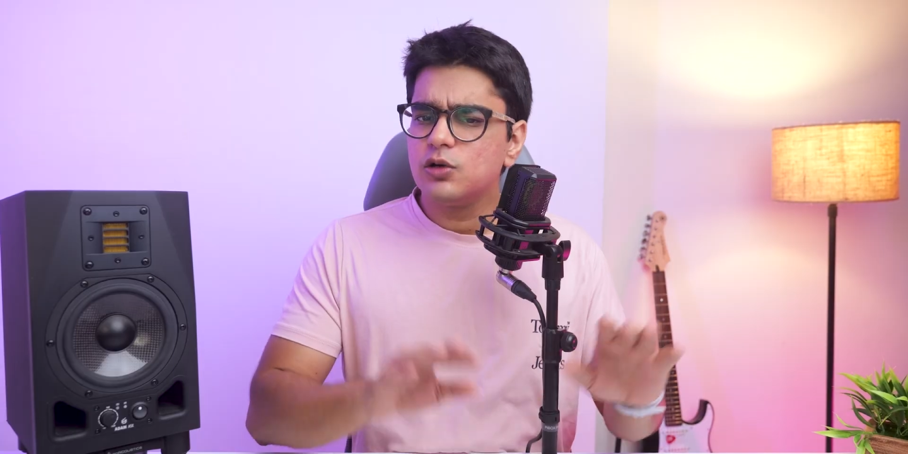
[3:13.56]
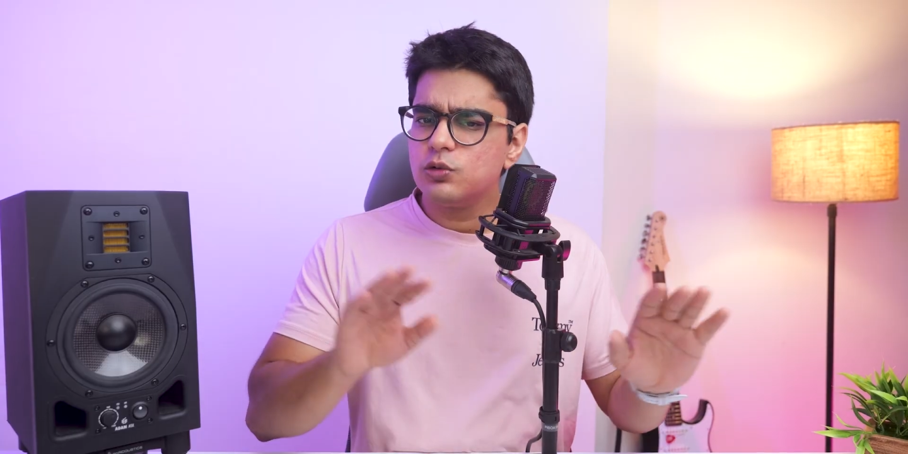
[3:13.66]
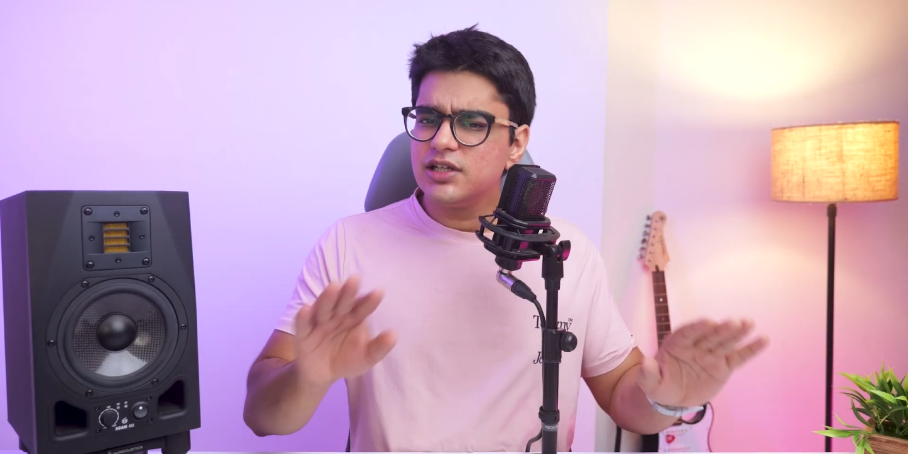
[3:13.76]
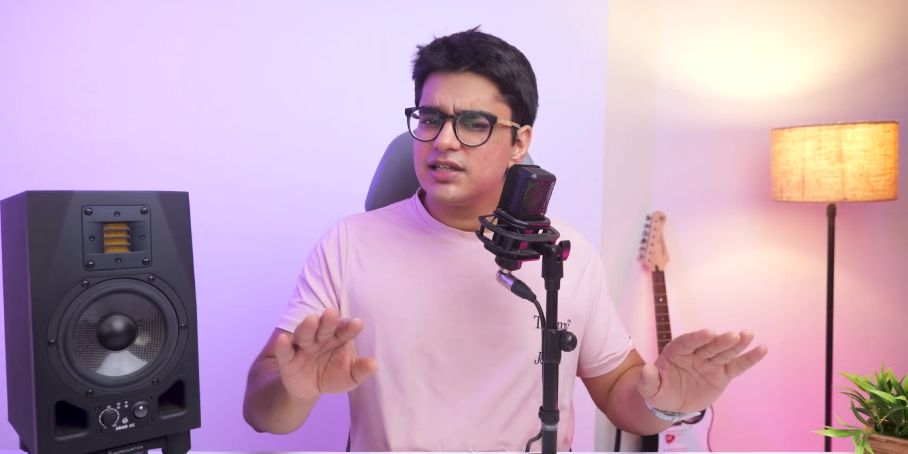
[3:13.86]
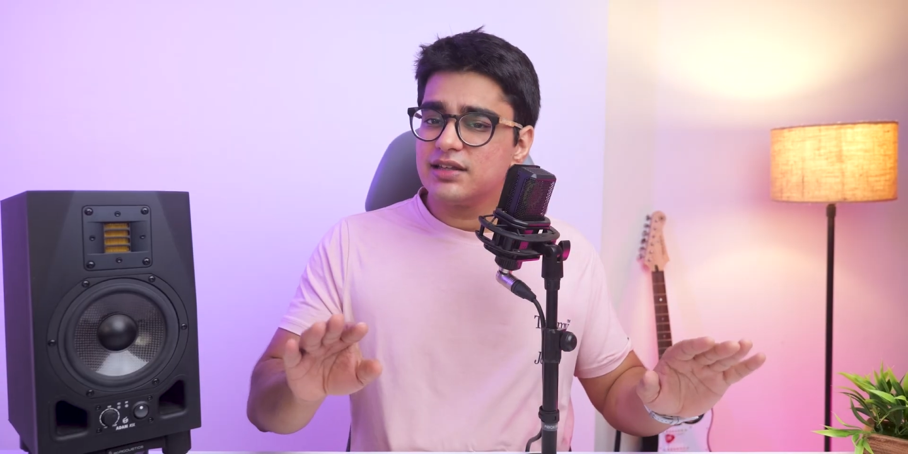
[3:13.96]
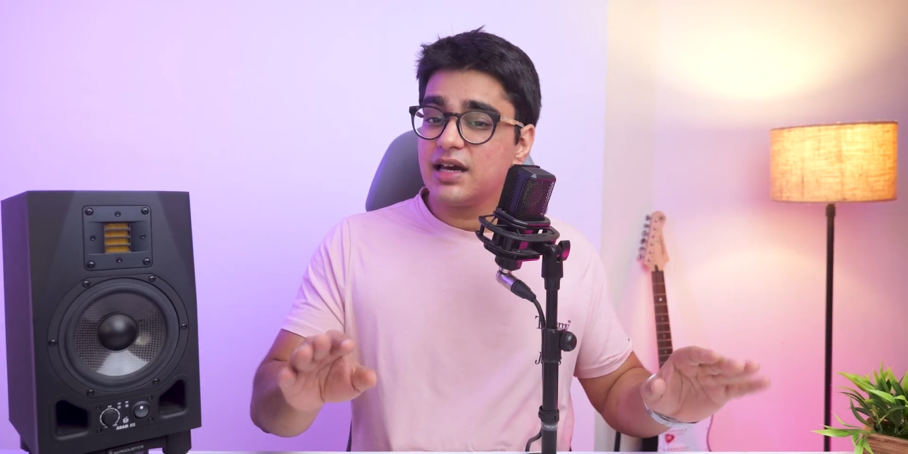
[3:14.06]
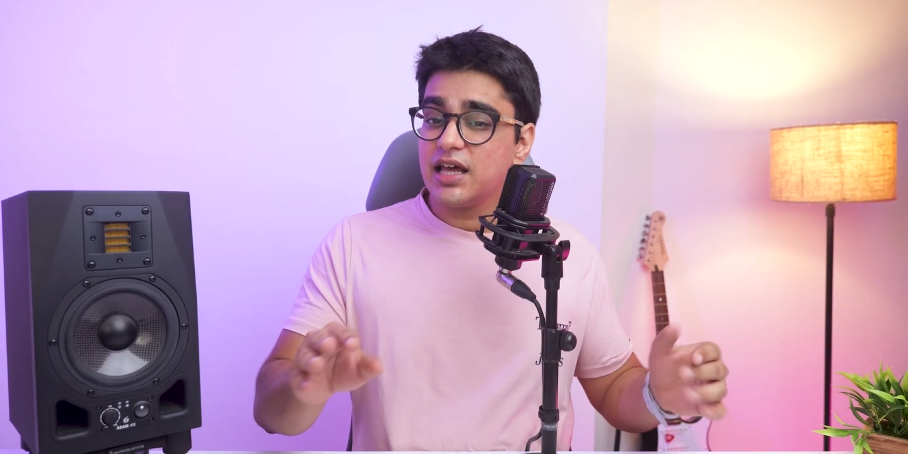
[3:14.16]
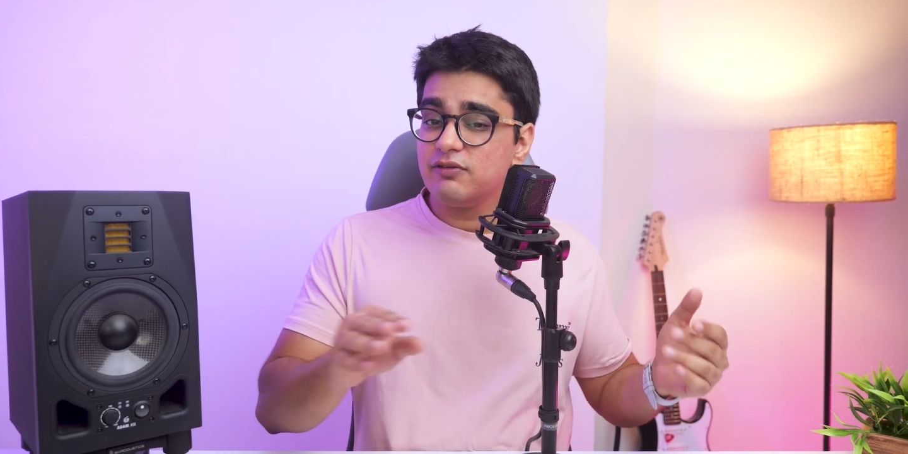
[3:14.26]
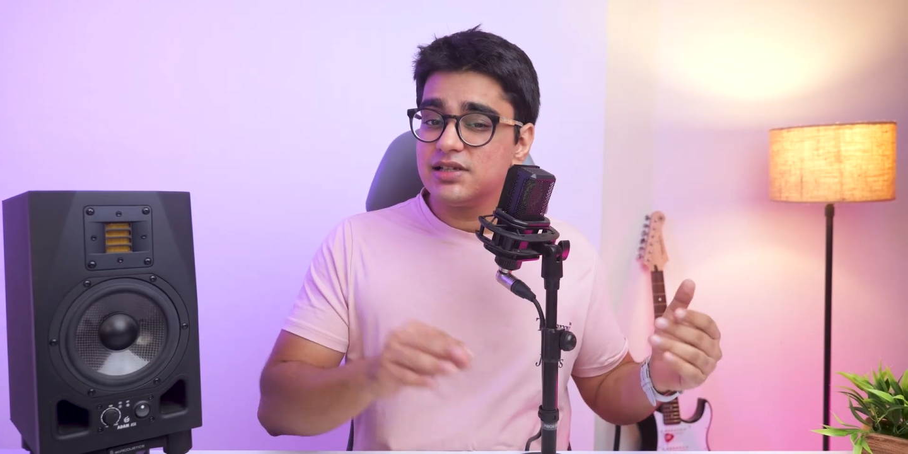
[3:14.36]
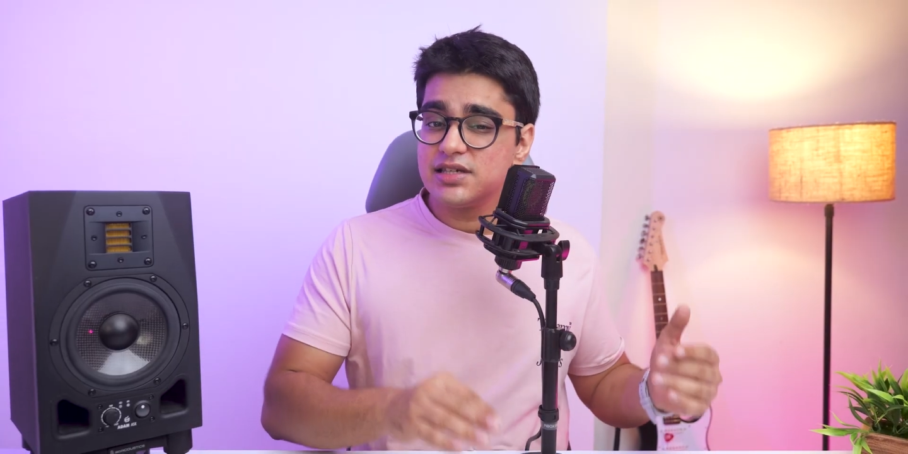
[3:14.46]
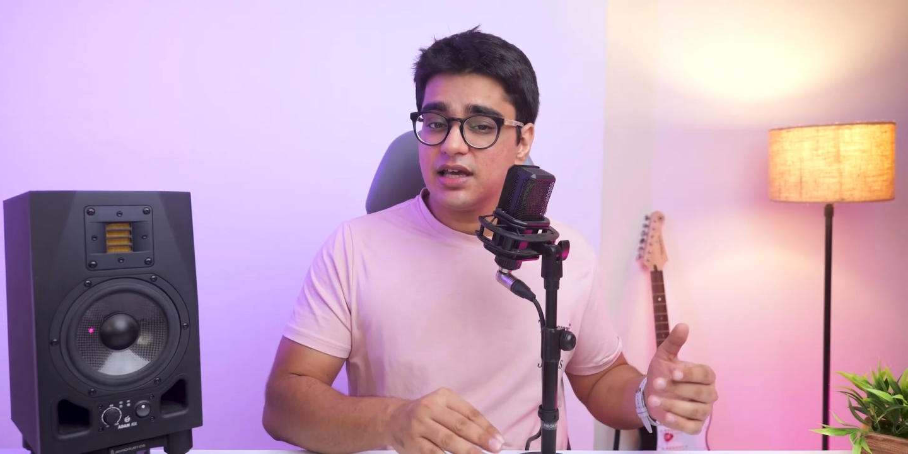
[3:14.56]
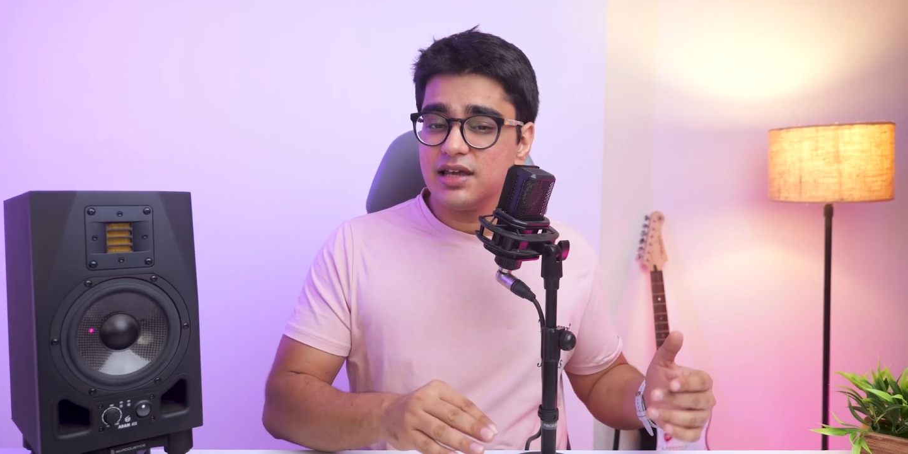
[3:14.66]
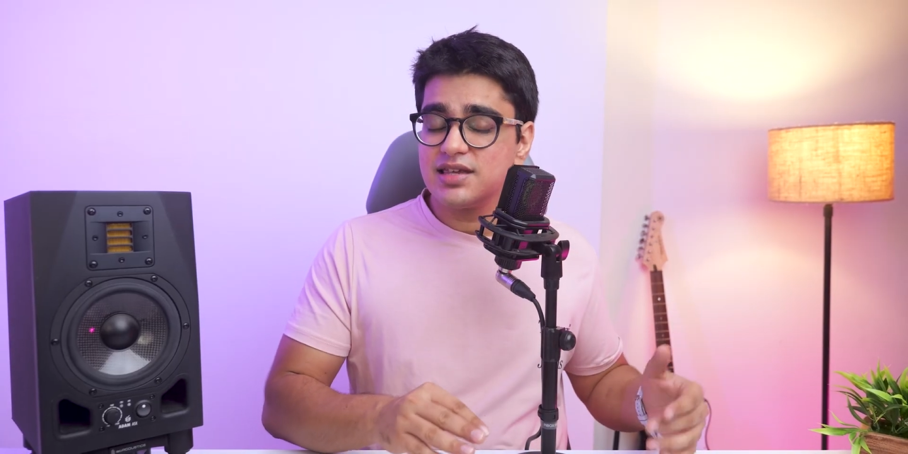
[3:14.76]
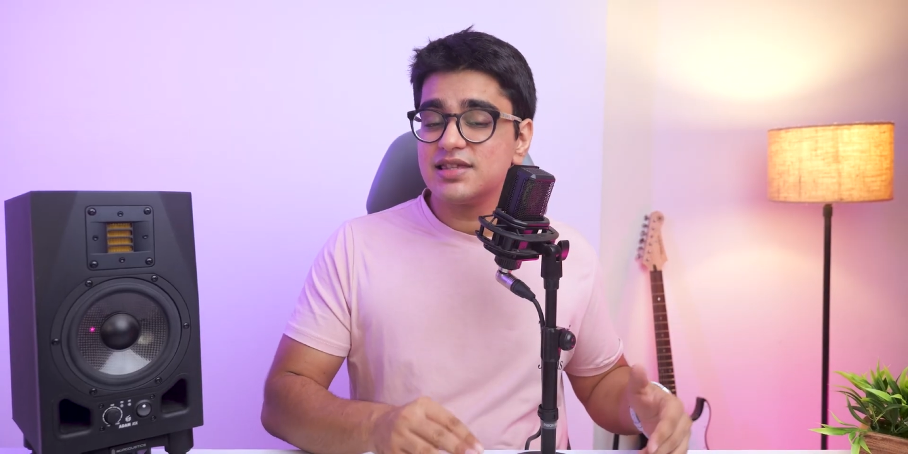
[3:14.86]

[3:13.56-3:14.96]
the only thing that I will say is